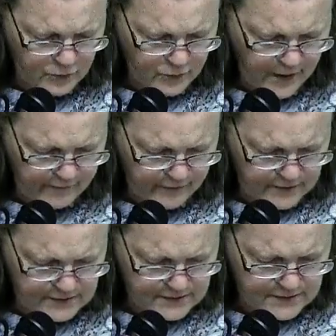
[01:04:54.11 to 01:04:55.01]

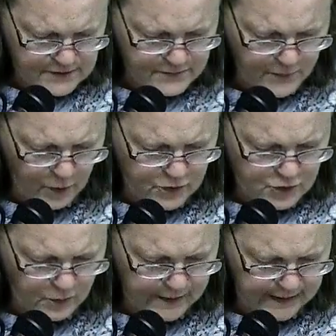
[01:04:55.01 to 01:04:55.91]
reverence, spoke
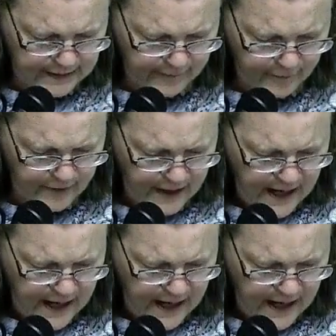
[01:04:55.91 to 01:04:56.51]
to one another.